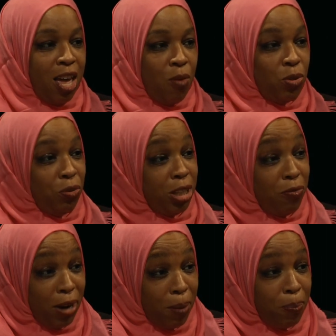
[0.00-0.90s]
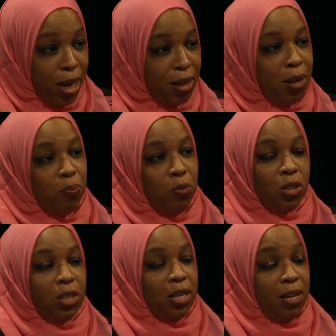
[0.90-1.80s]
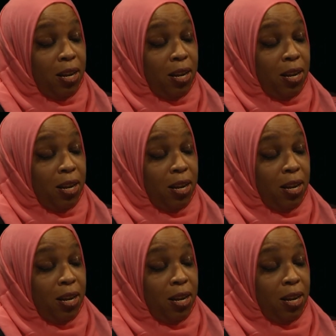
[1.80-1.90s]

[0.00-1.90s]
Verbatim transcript: it was really rampant in Brooklyn.